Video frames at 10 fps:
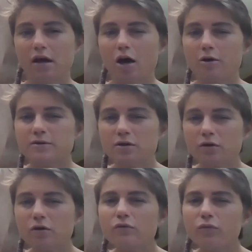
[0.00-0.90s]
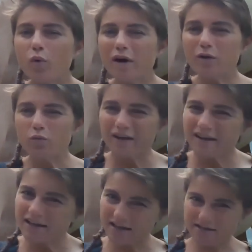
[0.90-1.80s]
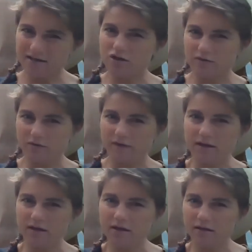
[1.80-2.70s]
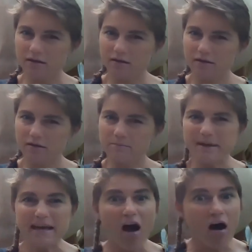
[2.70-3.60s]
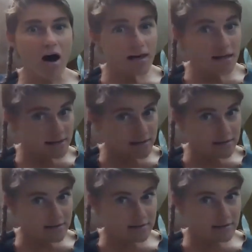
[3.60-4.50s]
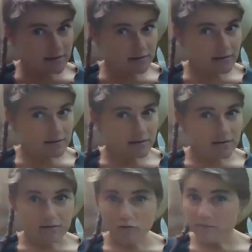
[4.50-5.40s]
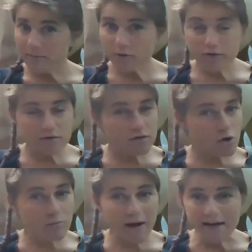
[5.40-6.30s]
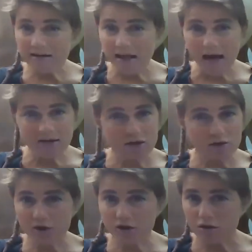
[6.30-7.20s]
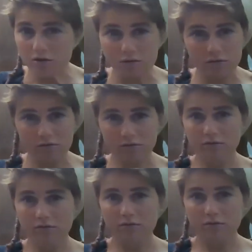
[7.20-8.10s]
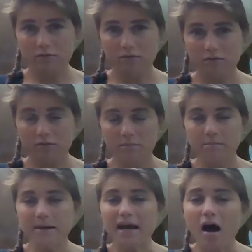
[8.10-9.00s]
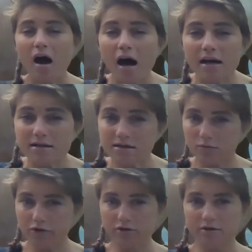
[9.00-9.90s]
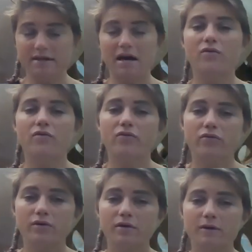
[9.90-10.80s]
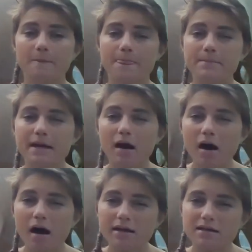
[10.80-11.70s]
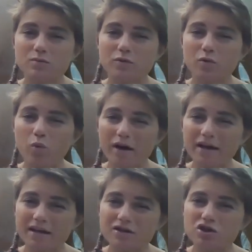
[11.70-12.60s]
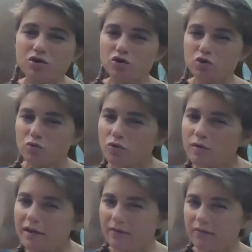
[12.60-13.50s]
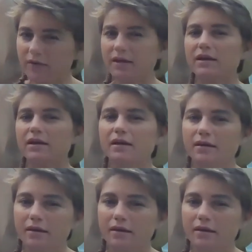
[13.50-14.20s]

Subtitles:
Observe what it really is that you're feeling. Be honest. Remember, there's nobody to lie to but you. Be honest with yourself. Be honest with what it is you're truly feeling.